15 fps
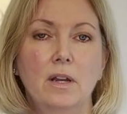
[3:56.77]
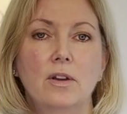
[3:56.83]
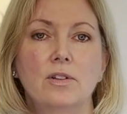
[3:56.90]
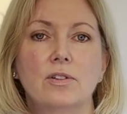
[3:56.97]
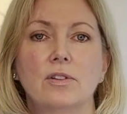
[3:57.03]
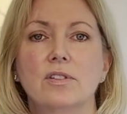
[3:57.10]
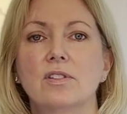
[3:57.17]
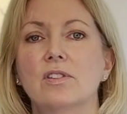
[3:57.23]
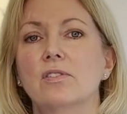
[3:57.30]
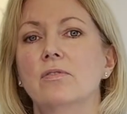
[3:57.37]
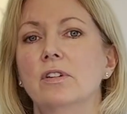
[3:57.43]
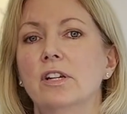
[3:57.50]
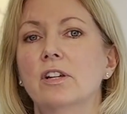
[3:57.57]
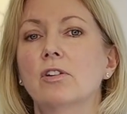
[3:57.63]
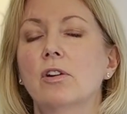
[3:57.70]
So this is a
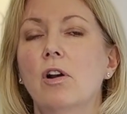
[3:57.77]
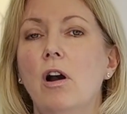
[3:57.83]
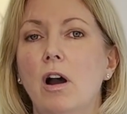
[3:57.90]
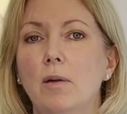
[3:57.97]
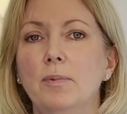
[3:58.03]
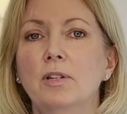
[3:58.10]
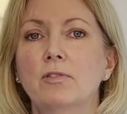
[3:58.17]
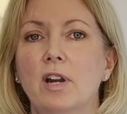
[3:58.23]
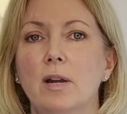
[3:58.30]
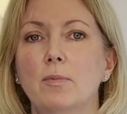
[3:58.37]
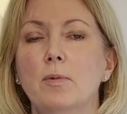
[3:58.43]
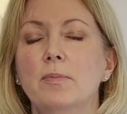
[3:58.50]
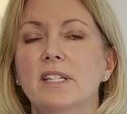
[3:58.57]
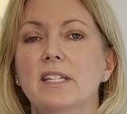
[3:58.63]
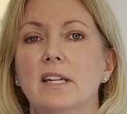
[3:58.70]
very common
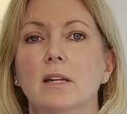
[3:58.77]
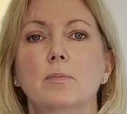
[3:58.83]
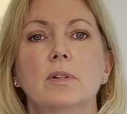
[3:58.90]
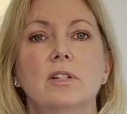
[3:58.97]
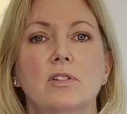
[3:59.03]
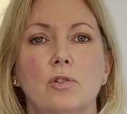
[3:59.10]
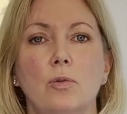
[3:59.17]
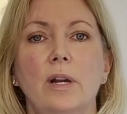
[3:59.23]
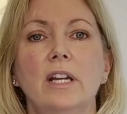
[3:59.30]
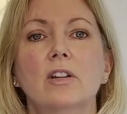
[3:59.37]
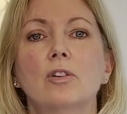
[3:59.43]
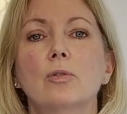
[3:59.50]
grammar mistake, but it's quite